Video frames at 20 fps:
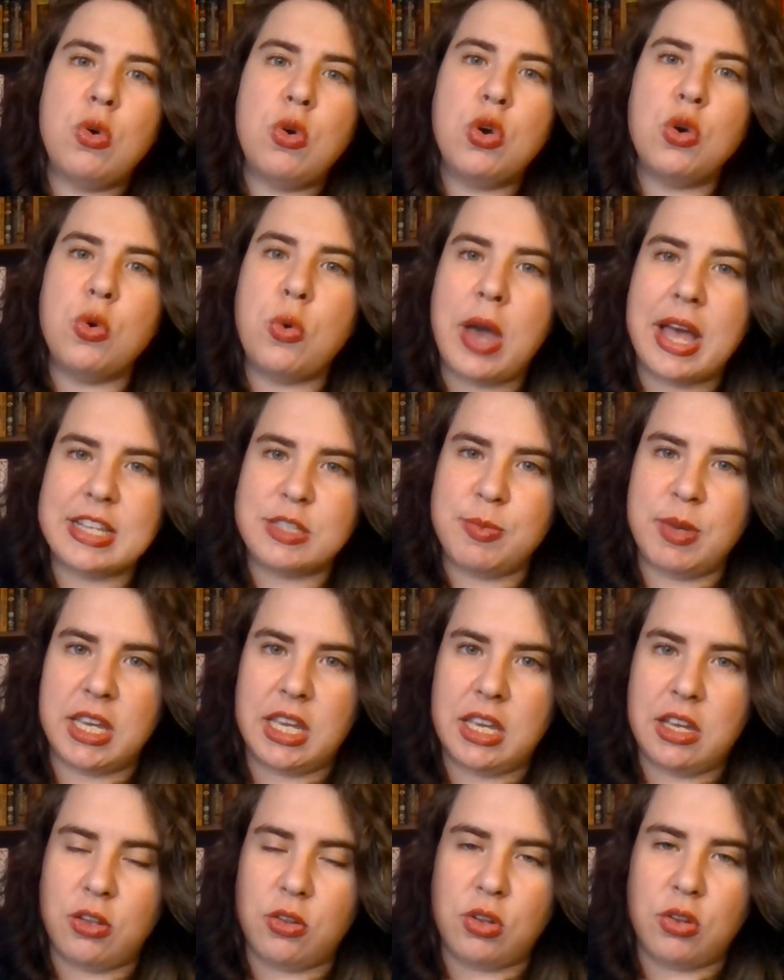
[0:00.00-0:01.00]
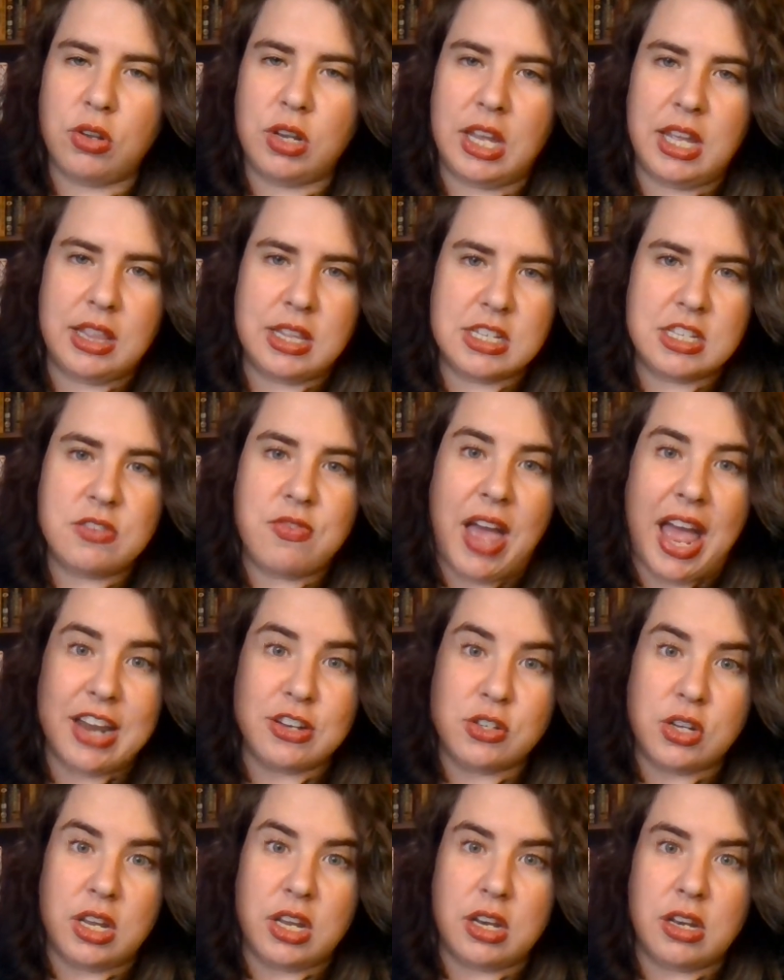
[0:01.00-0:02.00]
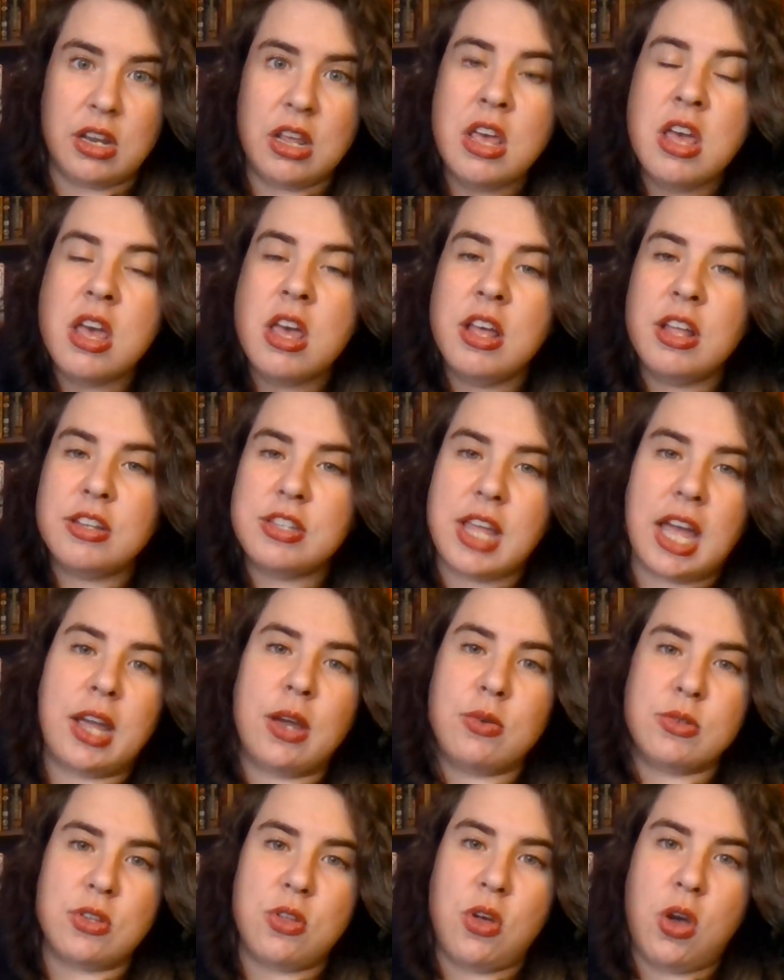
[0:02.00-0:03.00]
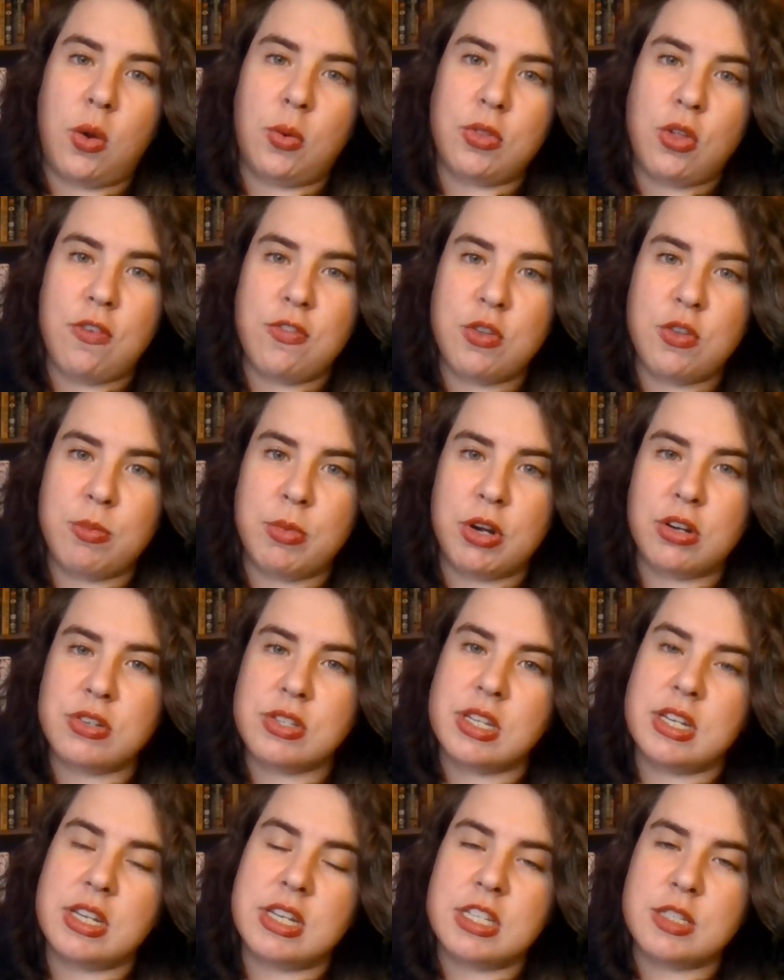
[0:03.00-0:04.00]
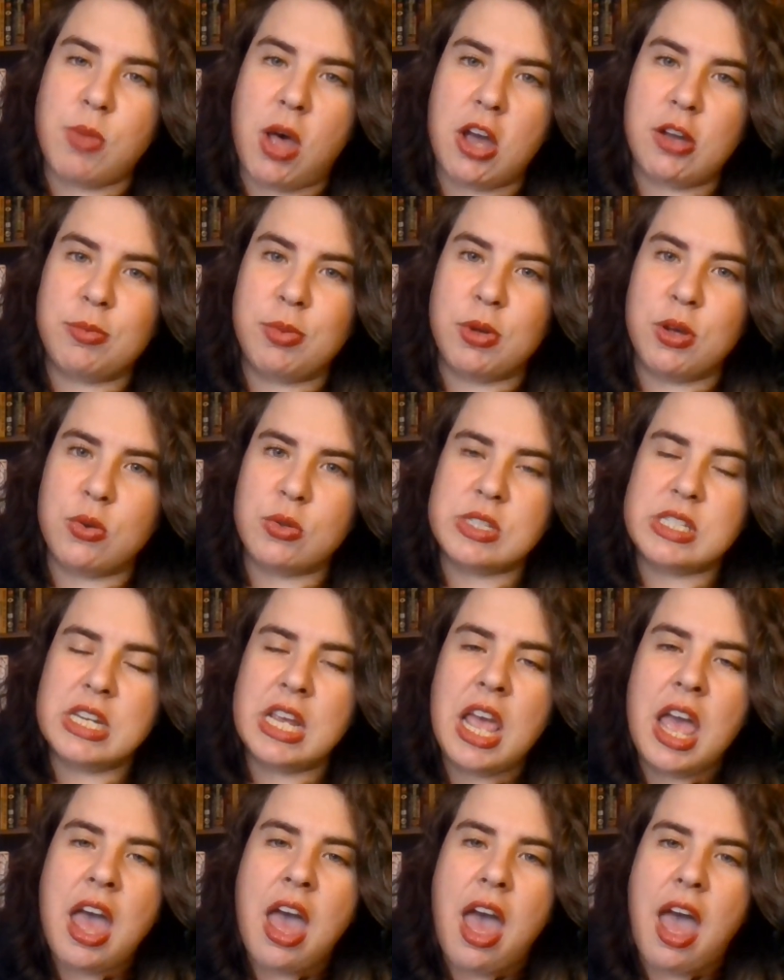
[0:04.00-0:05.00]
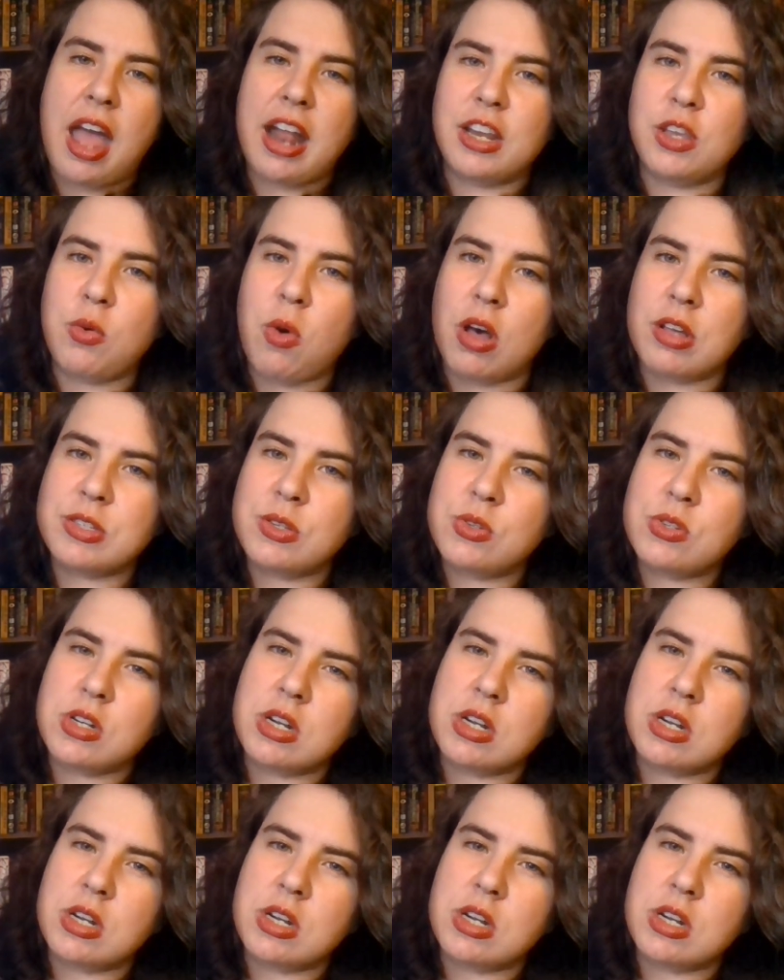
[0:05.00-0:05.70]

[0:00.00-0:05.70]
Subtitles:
who has been killed in this fashion that goes along with all of the murders in his blog post. And you also